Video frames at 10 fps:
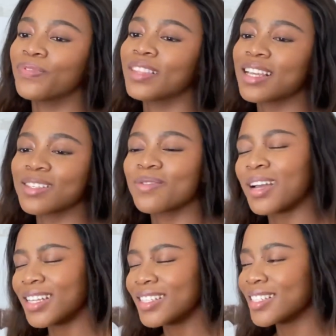That's why
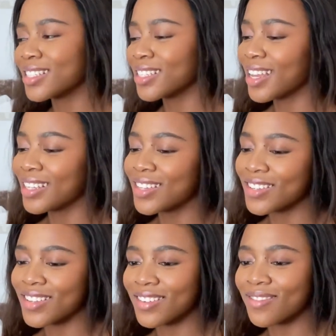I don't
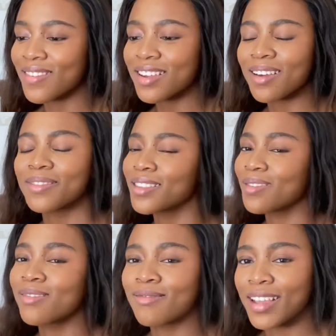know, when it comes to the
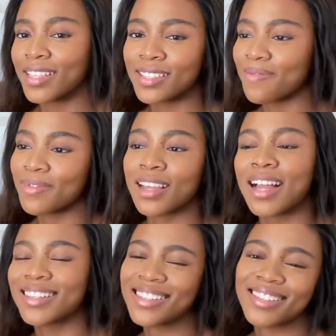whole racism thing, I
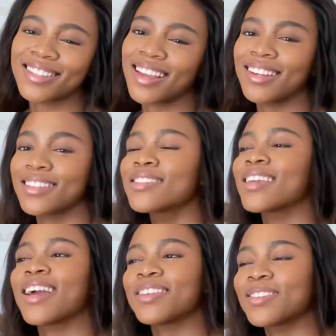just kind of stay
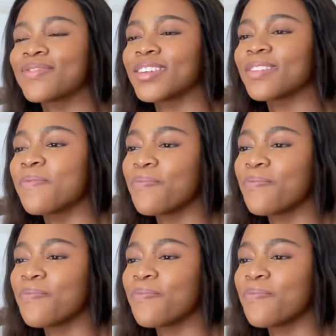out of it.